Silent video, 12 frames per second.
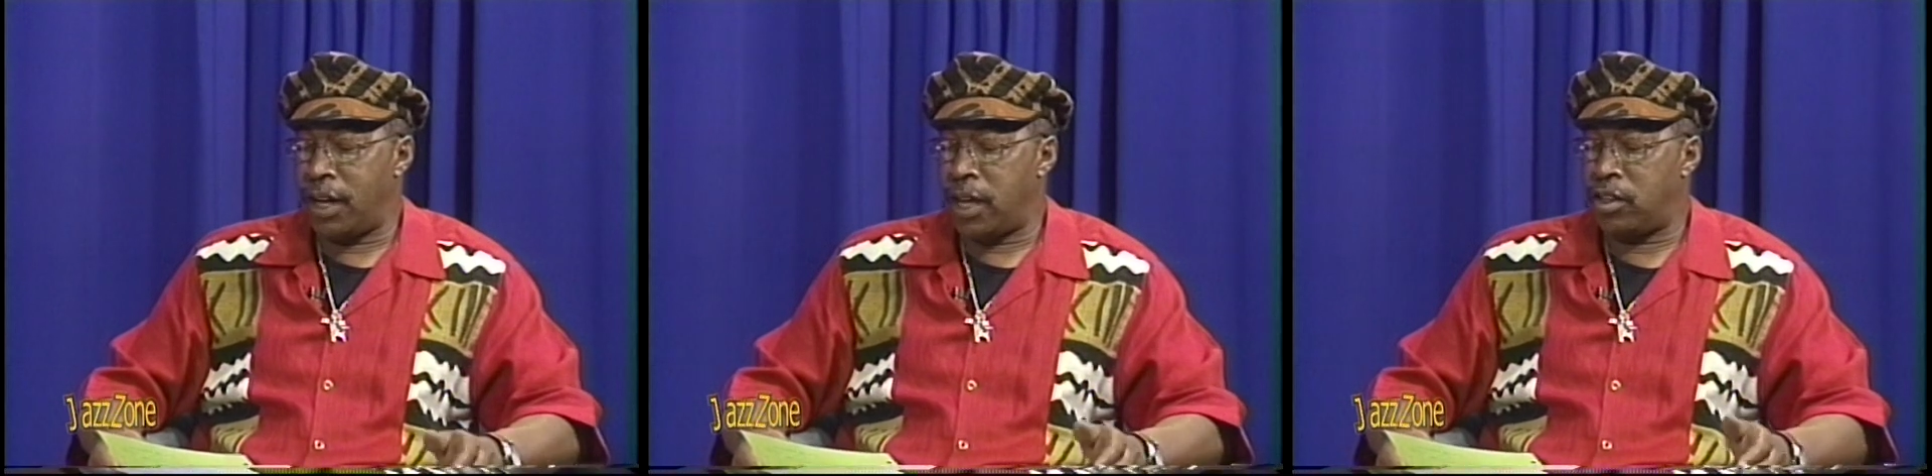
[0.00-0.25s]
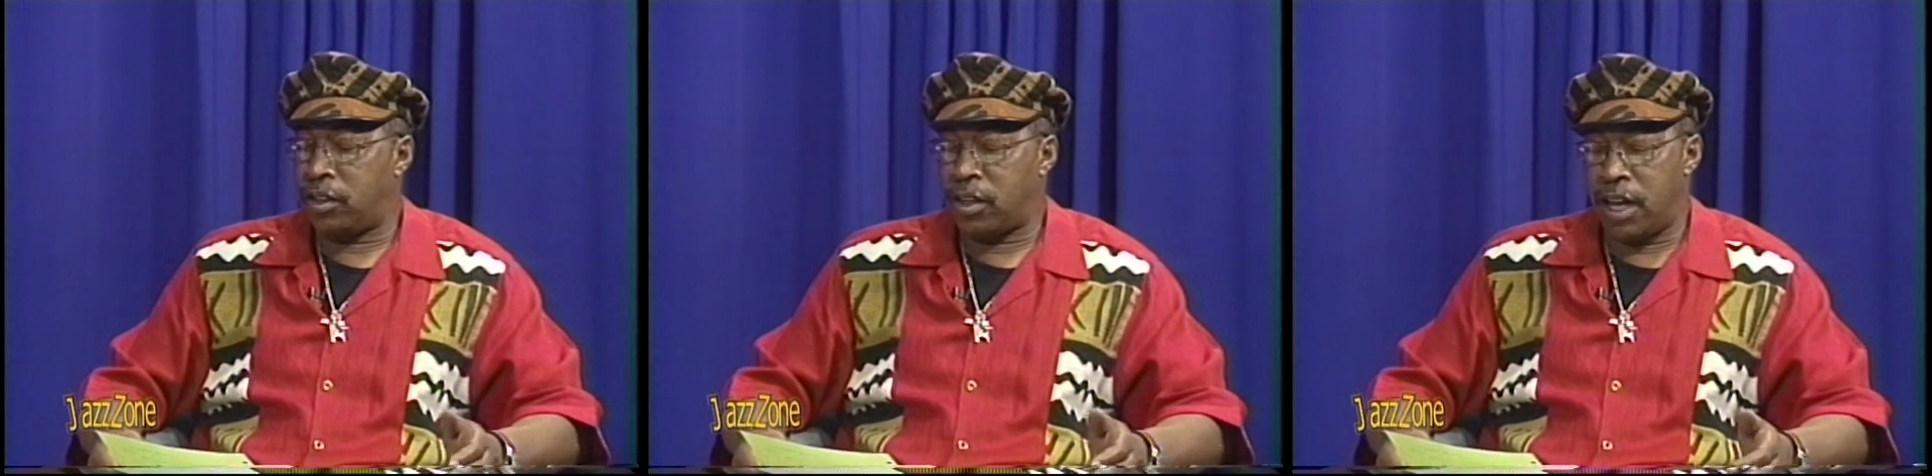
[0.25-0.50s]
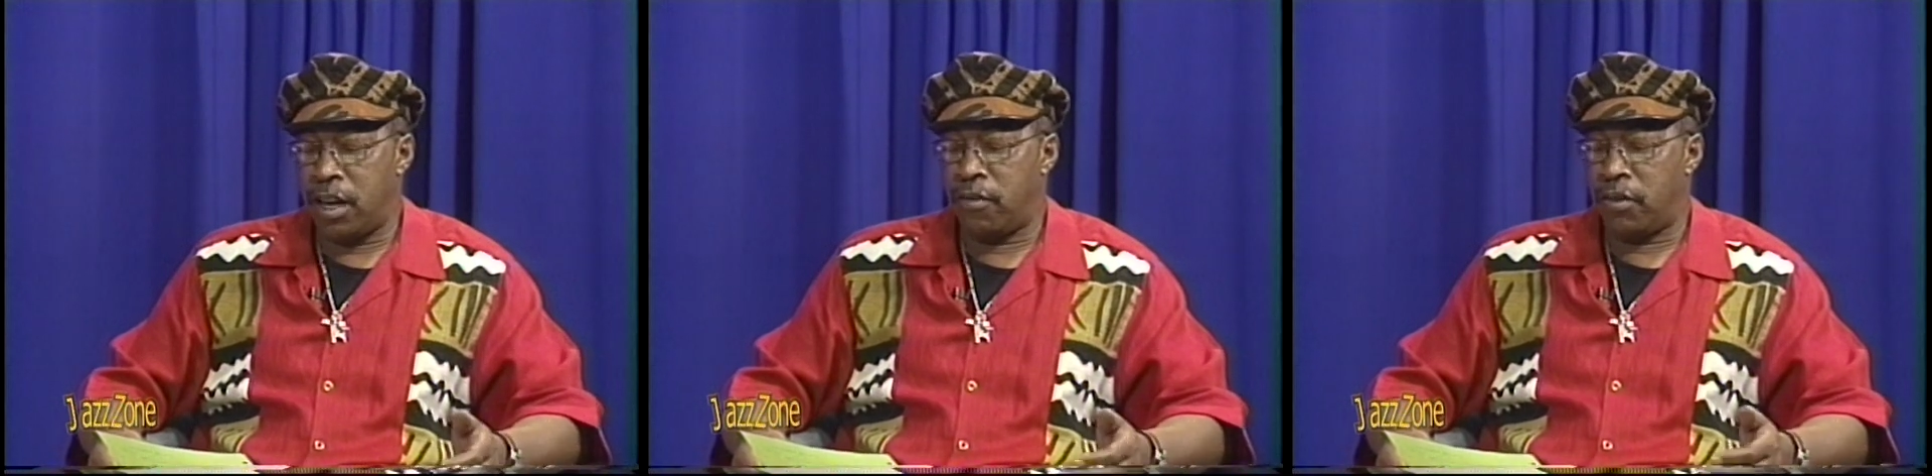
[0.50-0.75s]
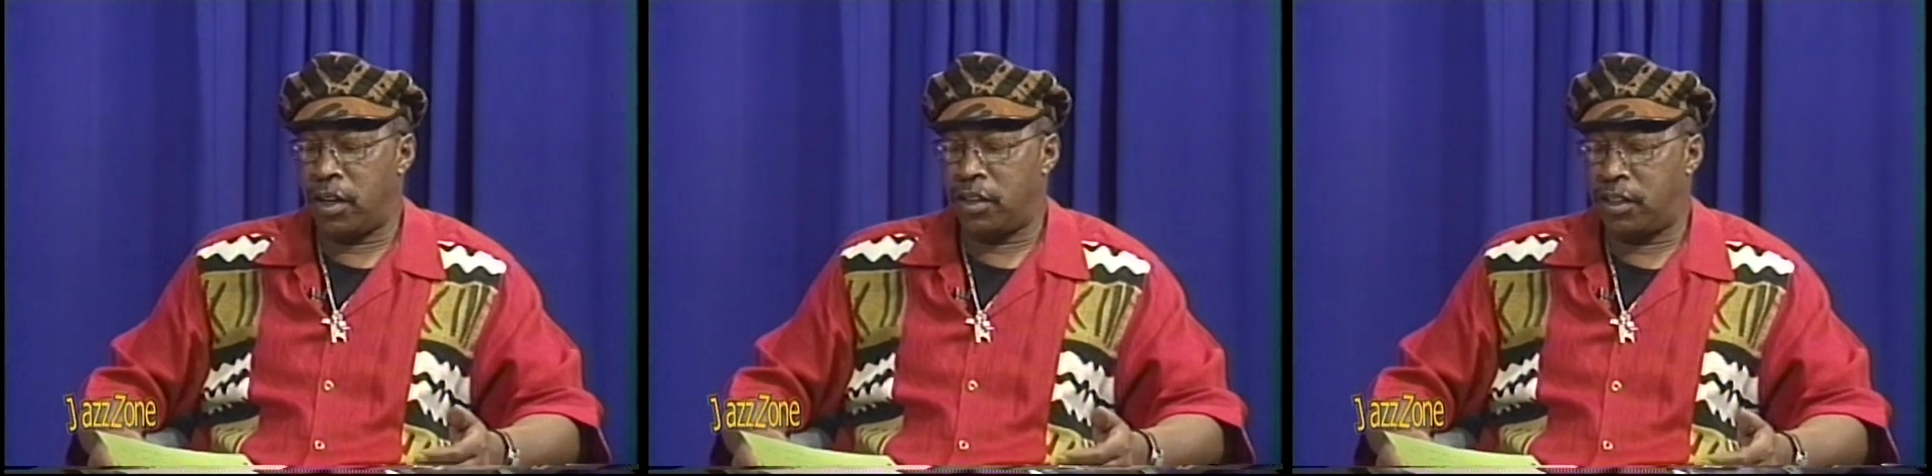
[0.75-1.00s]

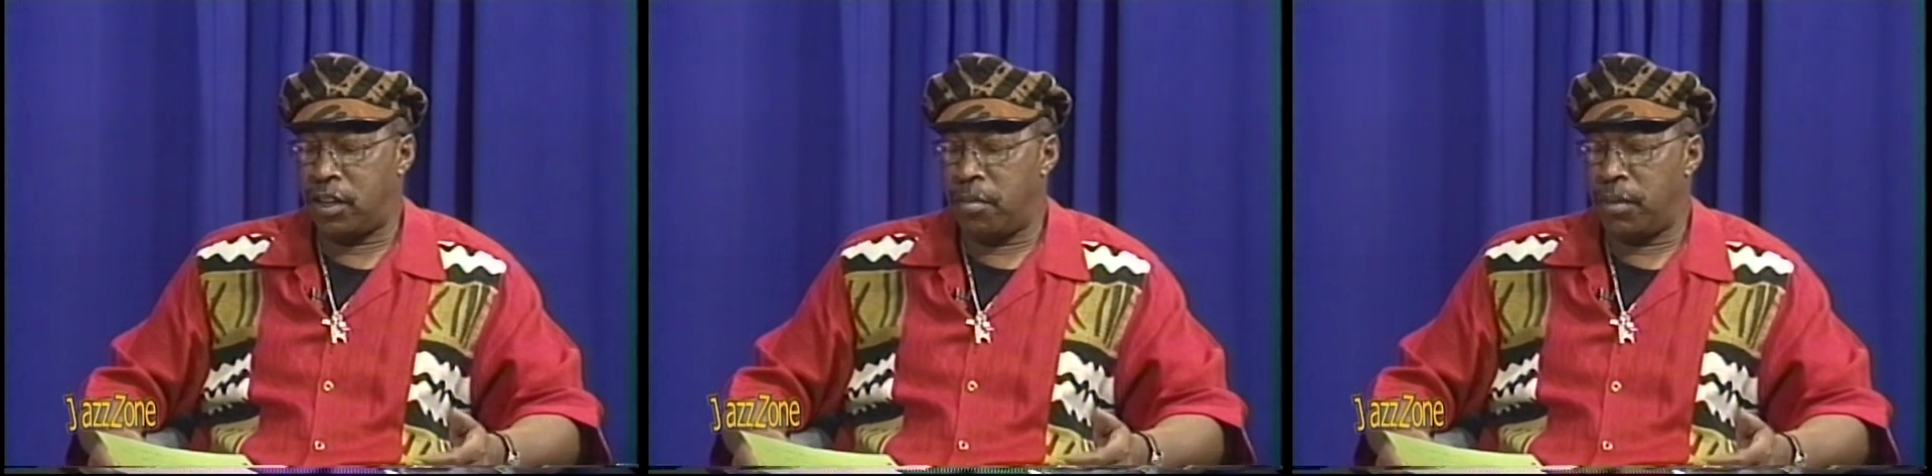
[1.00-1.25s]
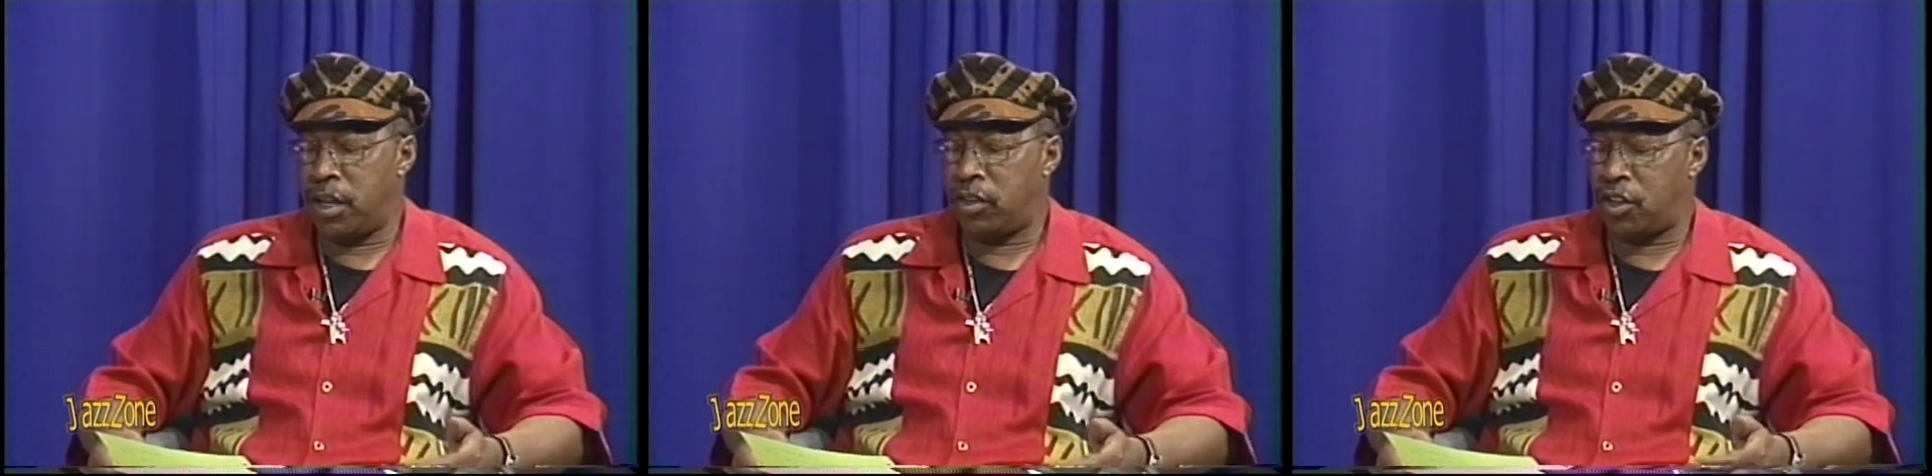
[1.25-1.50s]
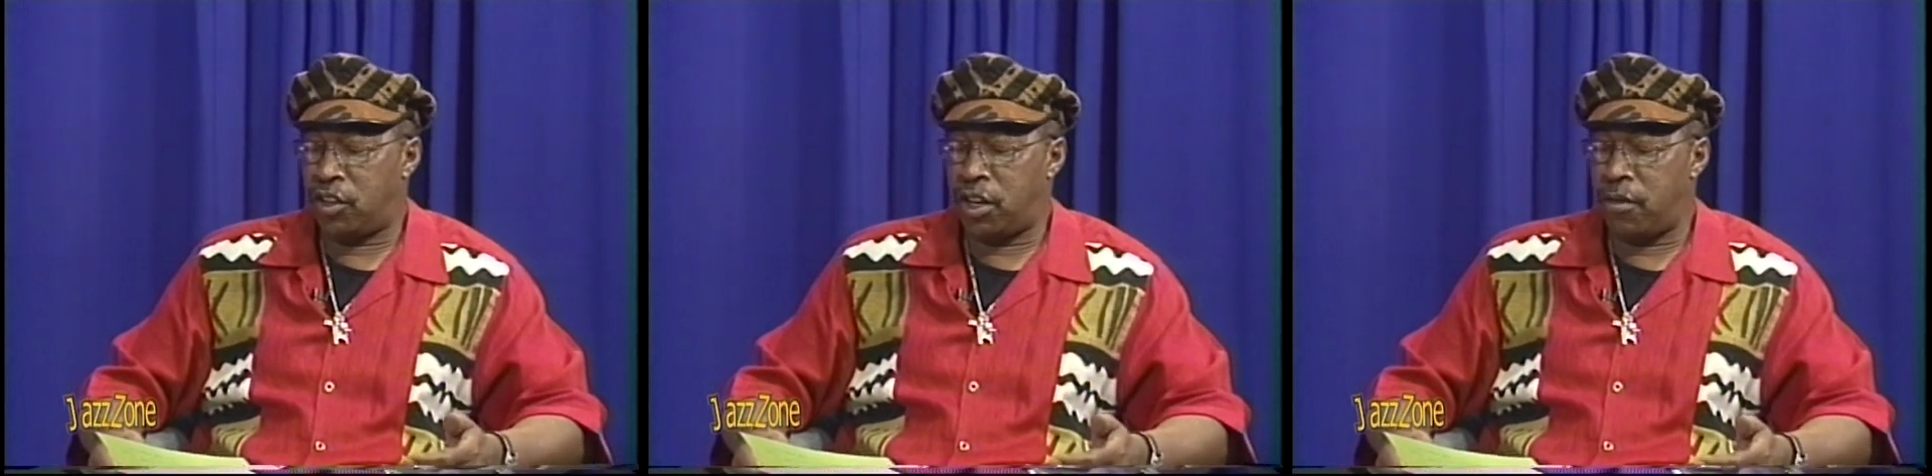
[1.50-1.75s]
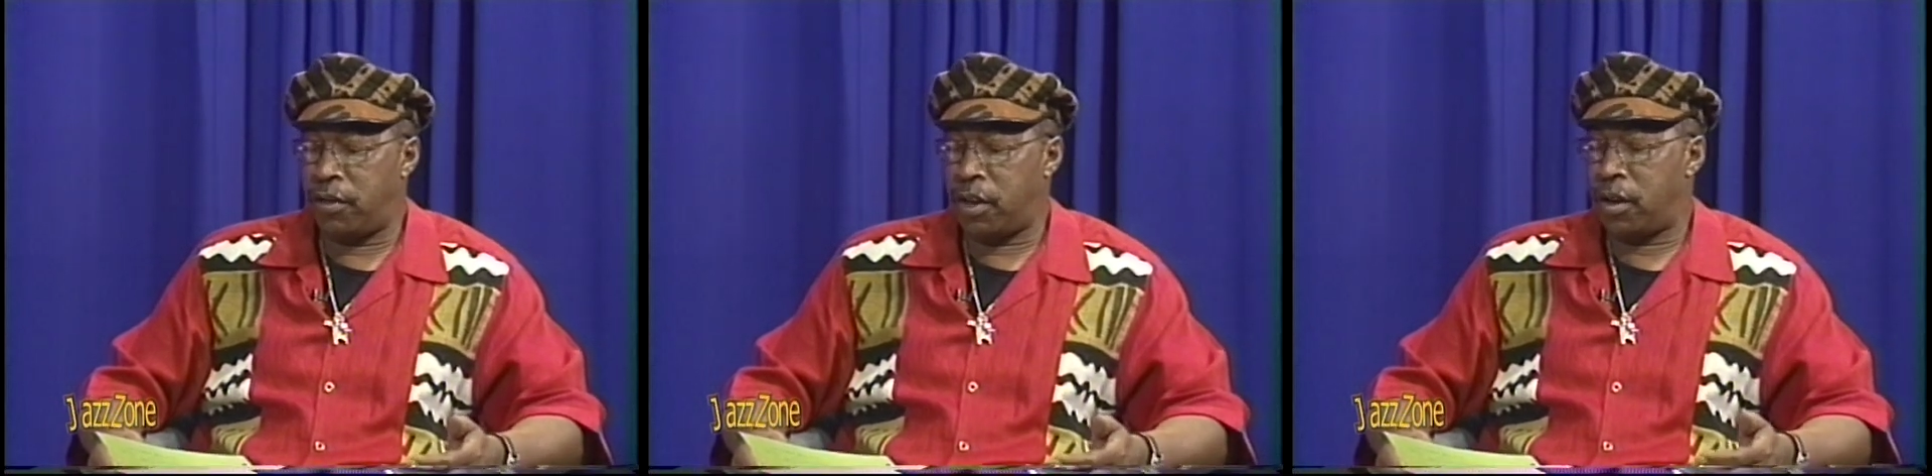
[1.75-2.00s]
Legislative Assembly
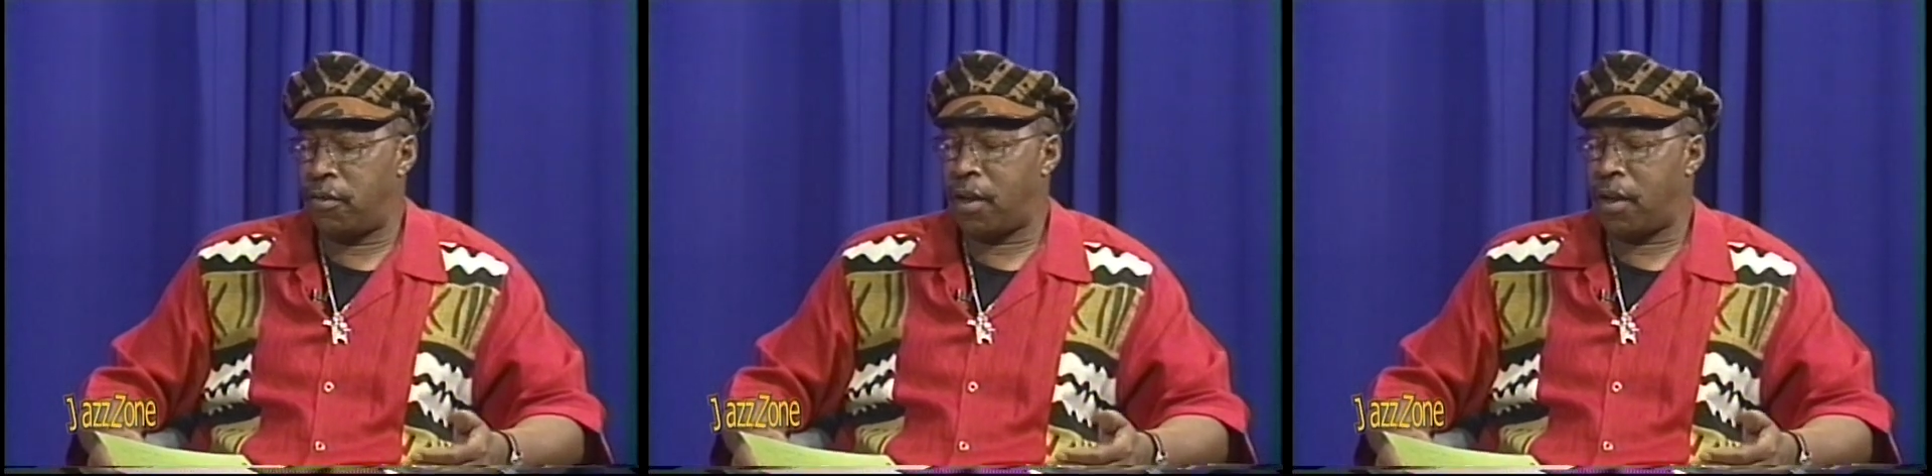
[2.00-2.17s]
Certificate